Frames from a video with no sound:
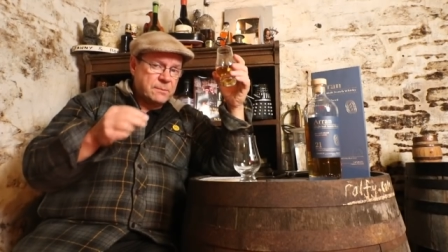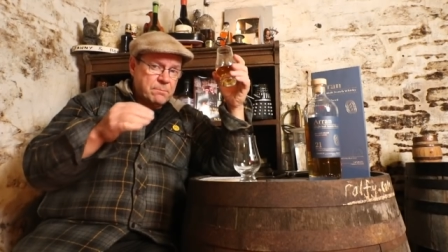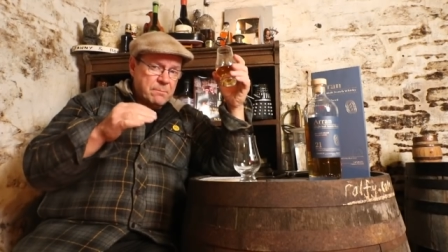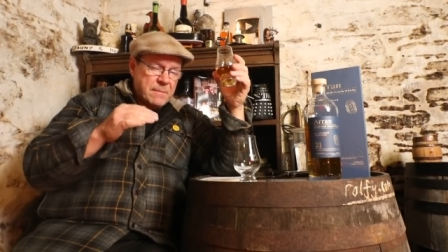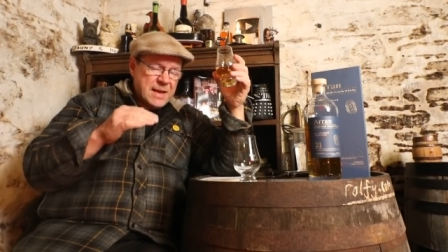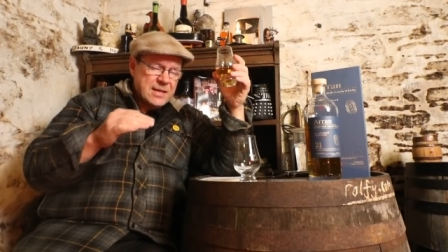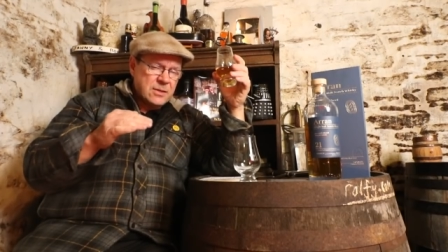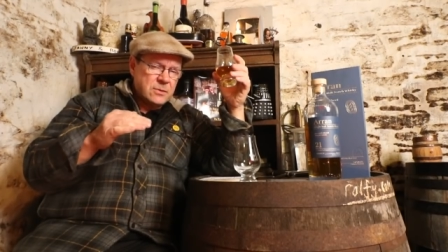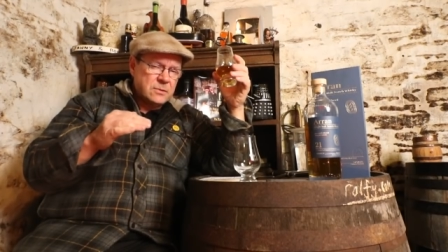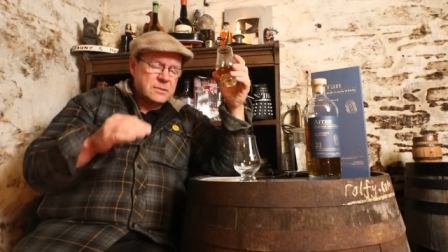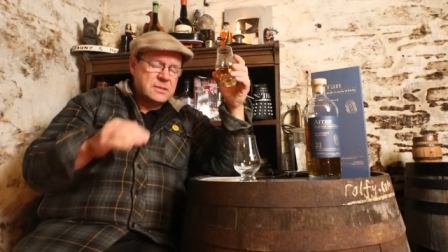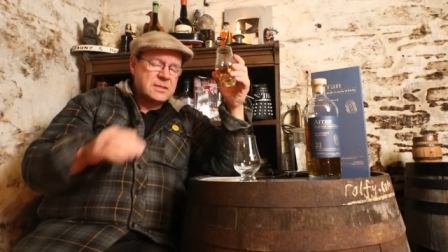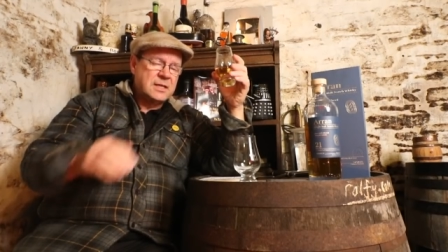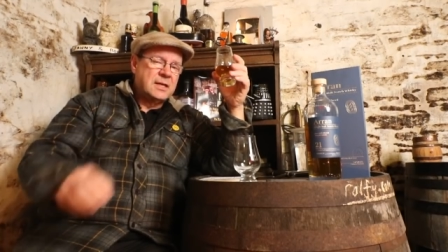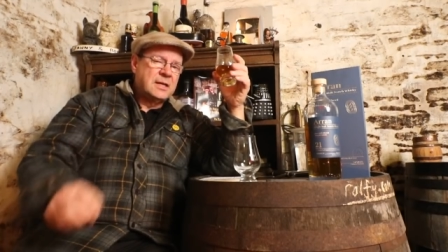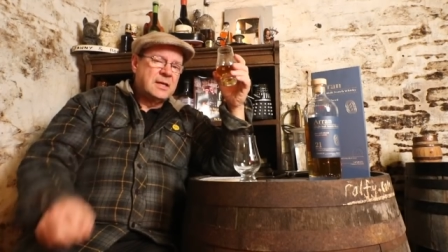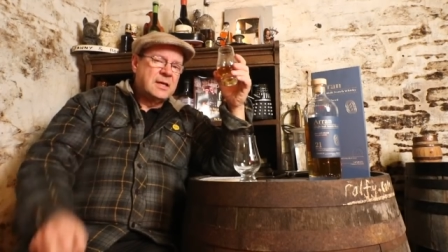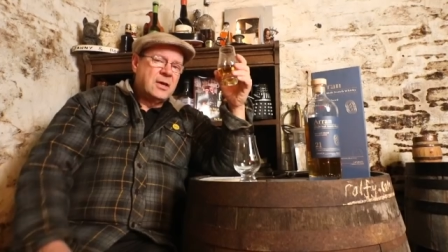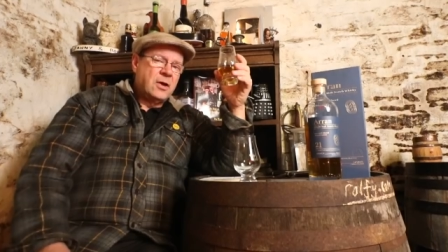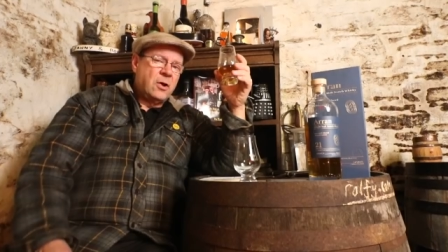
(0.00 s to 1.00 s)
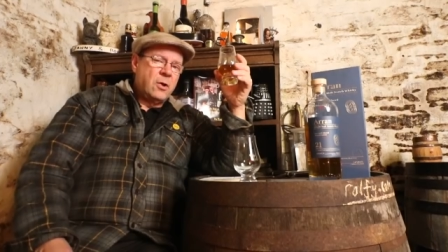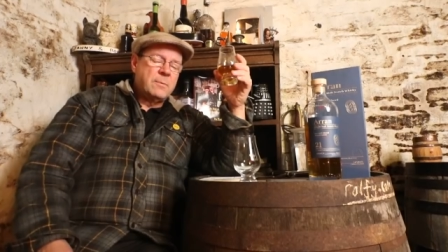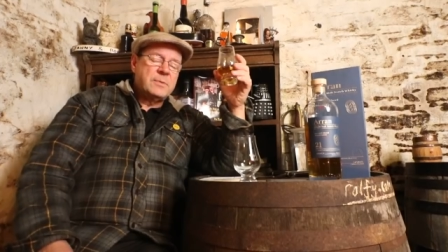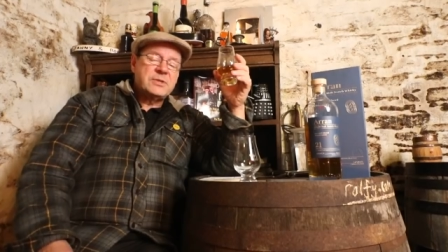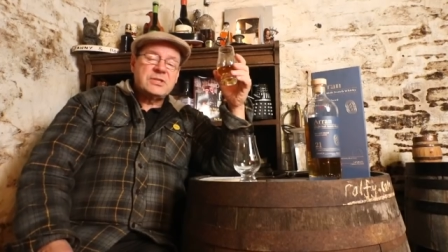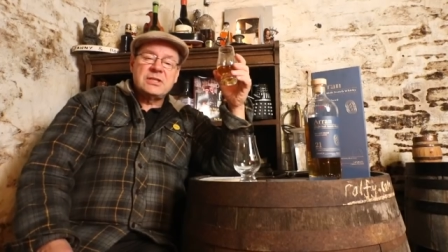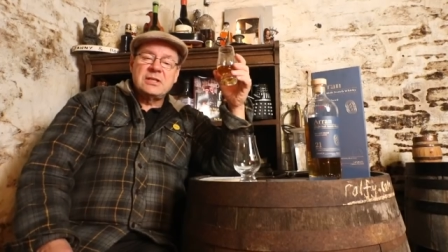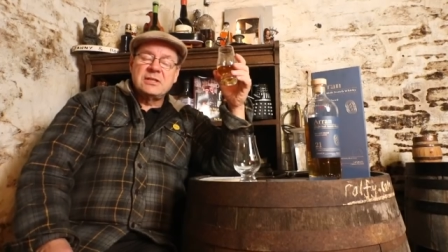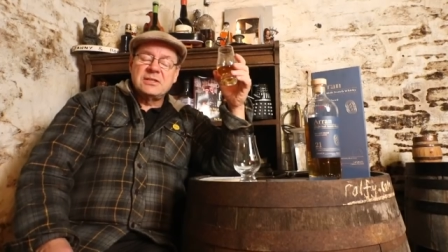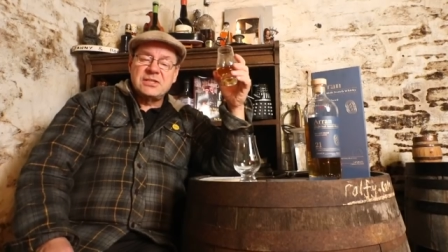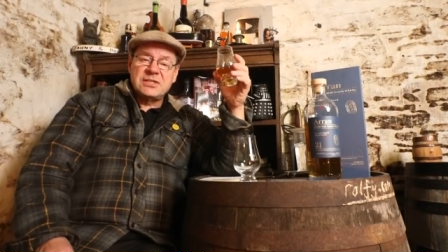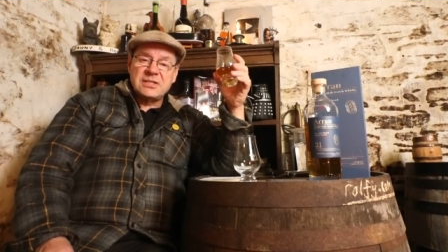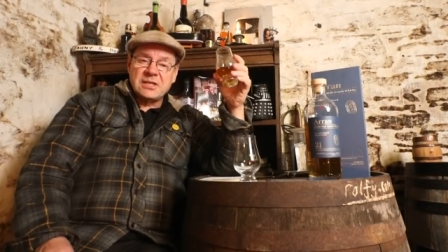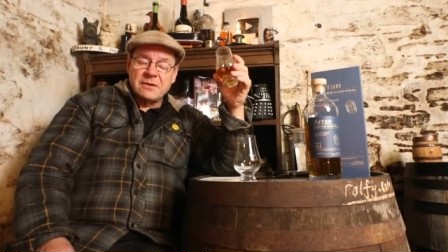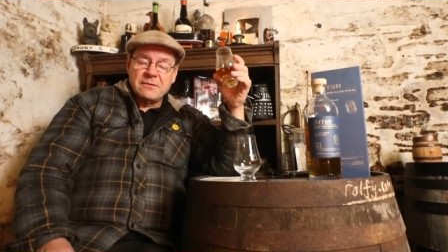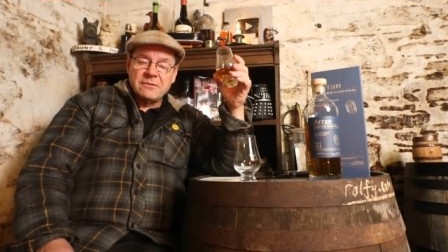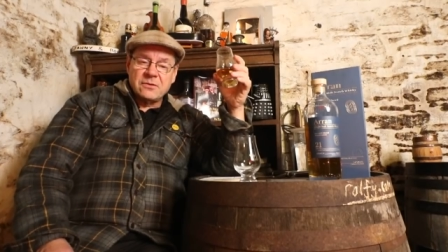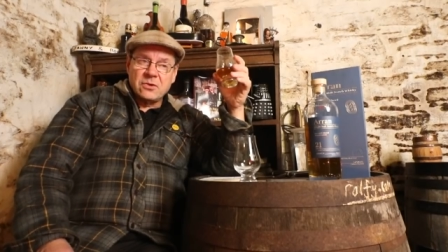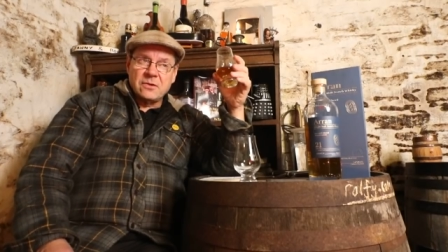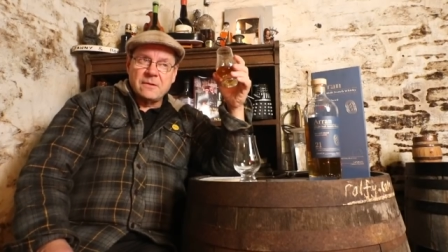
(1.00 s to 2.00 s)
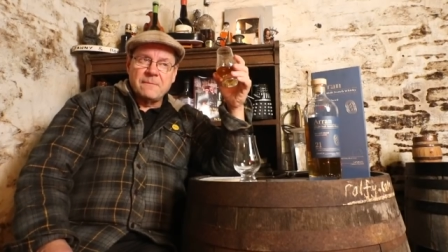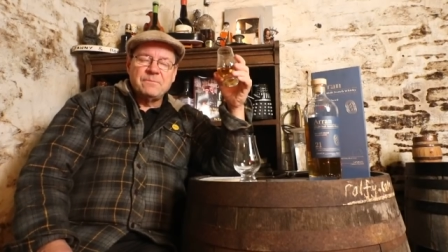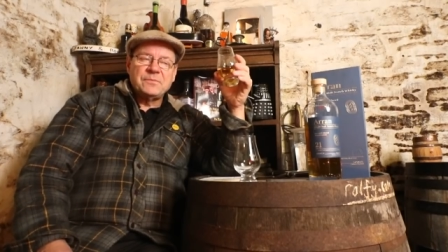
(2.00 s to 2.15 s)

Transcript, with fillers: mild, almost conser